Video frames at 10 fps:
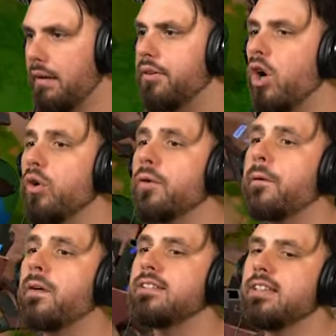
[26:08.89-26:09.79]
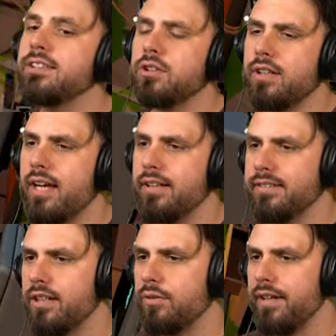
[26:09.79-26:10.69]
Oh, no, you're thirsty. It's okay. It's
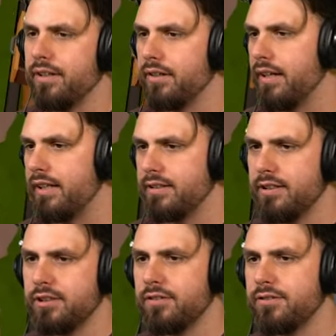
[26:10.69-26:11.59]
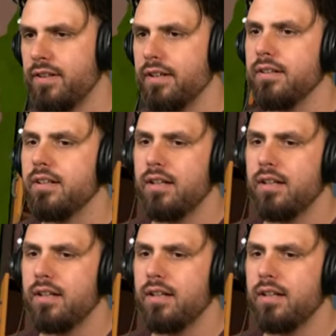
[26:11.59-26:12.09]
gonna rain, okay? It's, just, it's fine.